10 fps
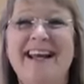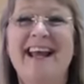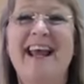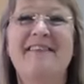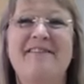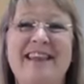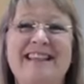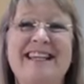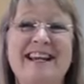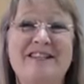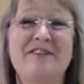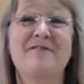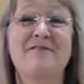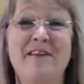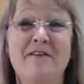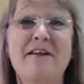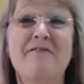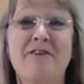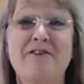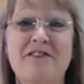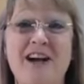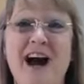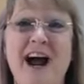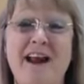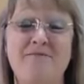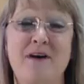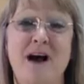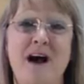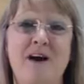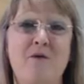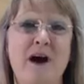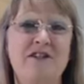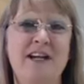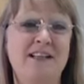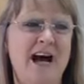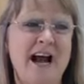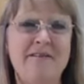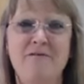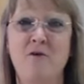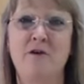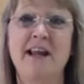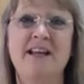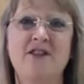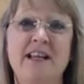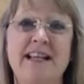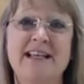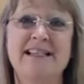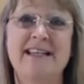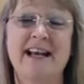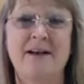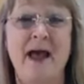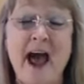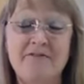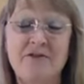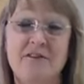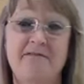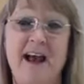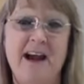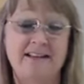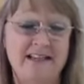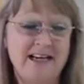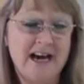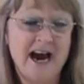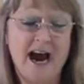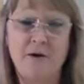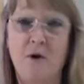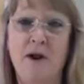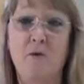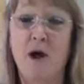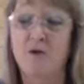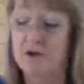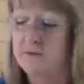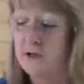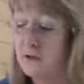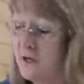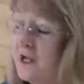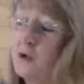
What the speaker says: If this is your very first time watching live or catching this after the fact, I want to welcome you.